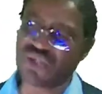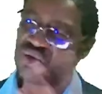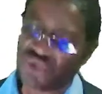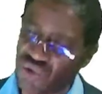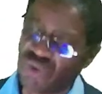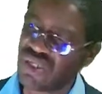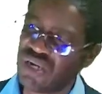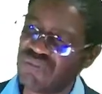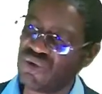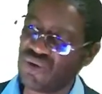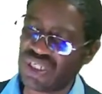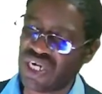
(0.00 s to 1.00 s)
you told them you
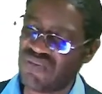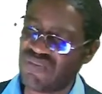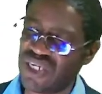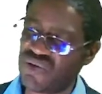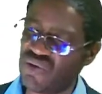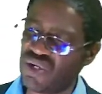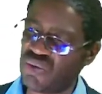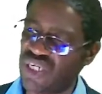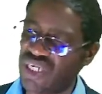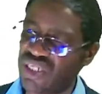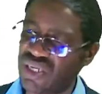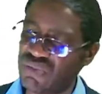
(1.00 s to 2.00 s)
don't have money to
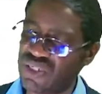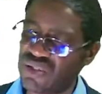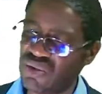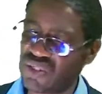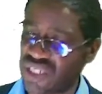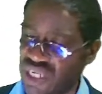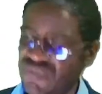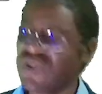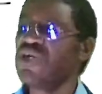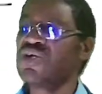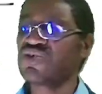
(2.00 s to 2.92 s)
liquidate them yourself,